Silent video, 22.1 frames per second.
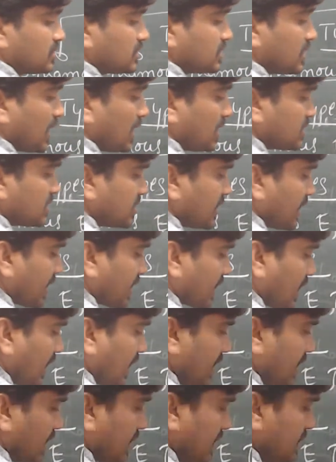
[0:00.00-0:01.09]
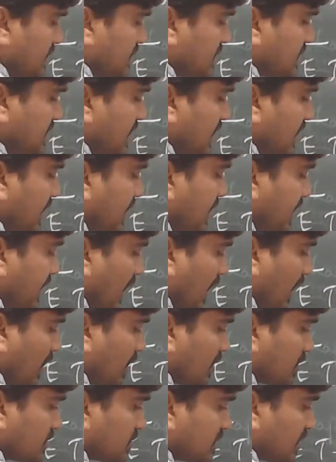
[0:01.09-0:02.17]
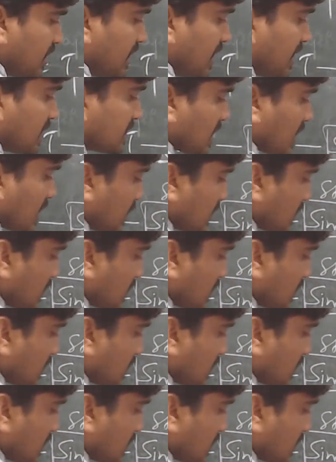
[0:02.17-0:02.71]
cells that contain cilia. Cilia are